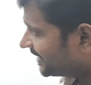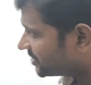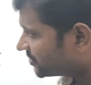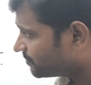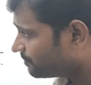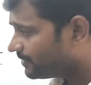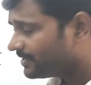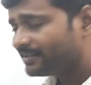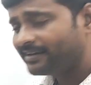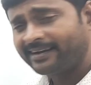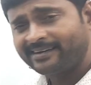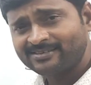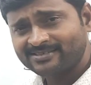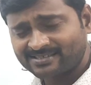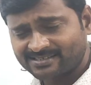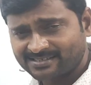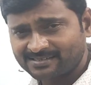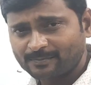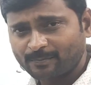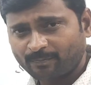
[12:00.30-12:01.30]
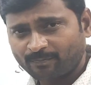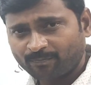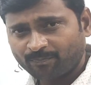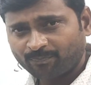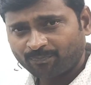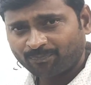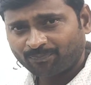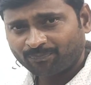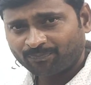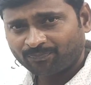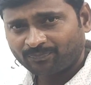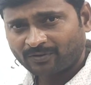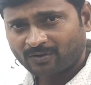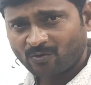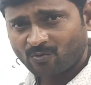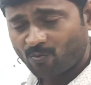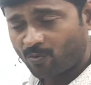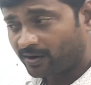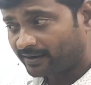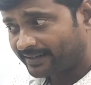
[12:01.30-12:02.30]
experience,
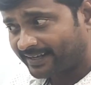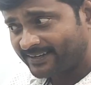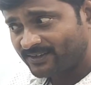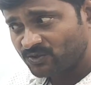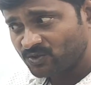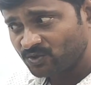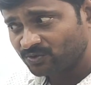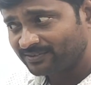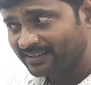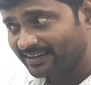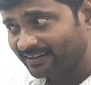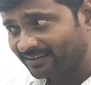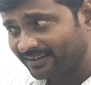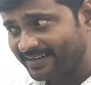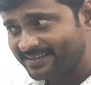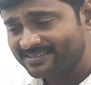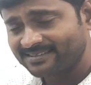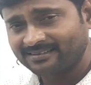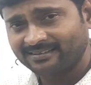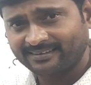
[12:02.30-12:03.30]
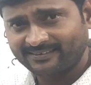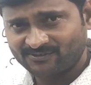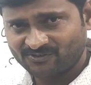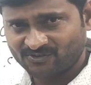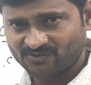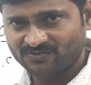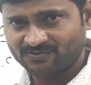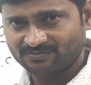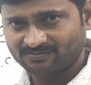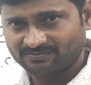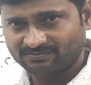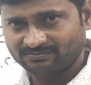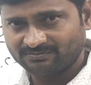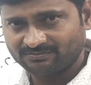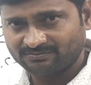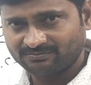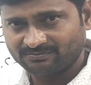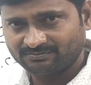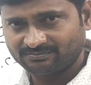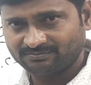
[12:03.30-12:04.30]
what I do the research,
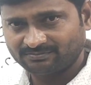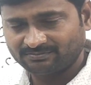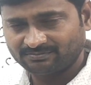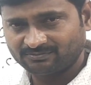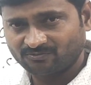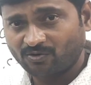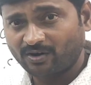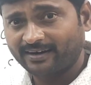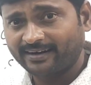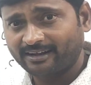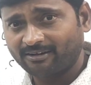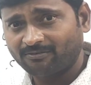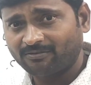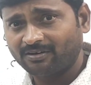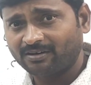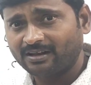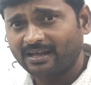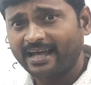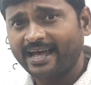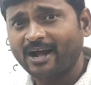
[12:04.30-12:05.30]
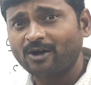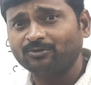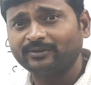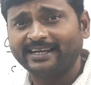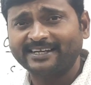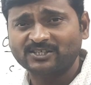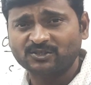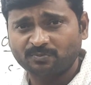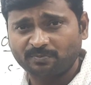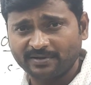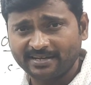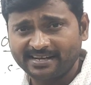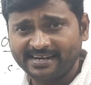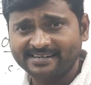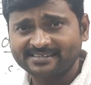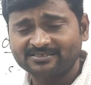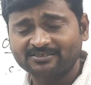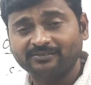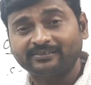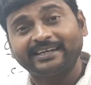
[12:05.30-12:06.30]
whatever I have the
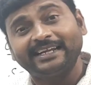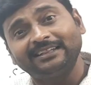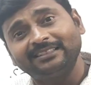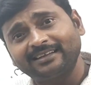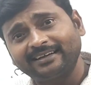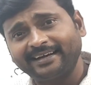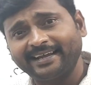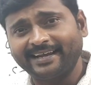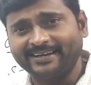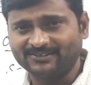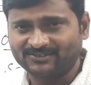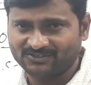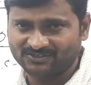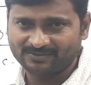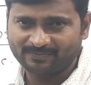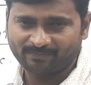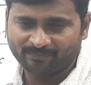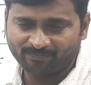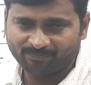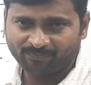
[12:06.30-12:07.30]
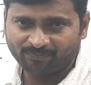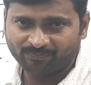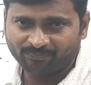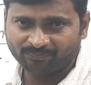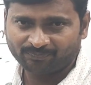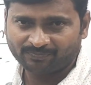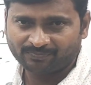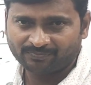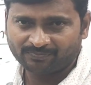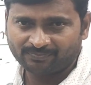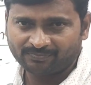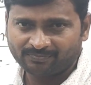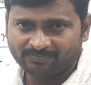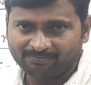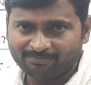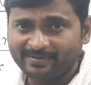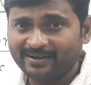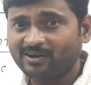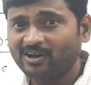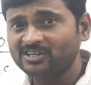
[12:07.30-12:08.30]
experience till the date.
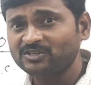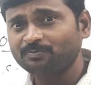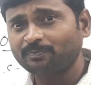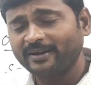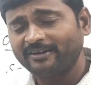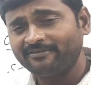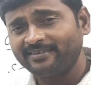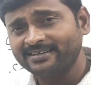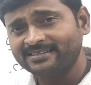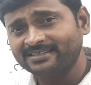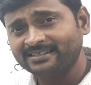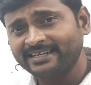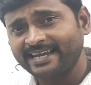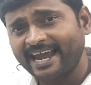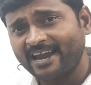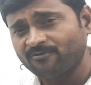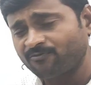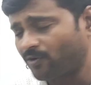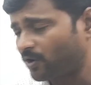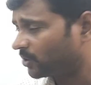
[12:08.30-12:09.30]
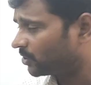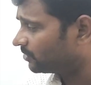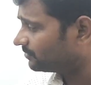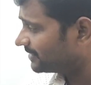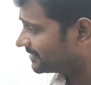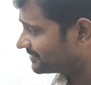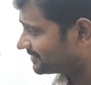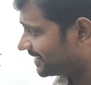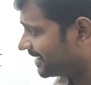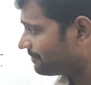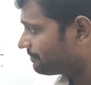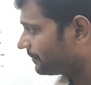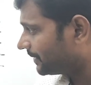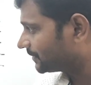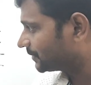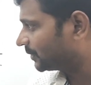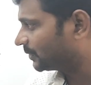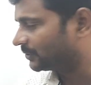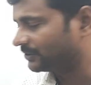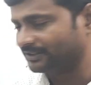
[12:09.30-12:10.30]
Because previously I follow the same
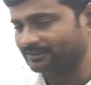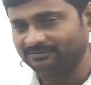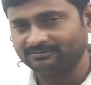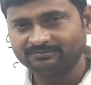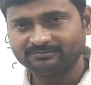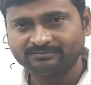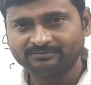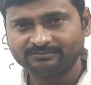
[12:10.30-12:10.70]
method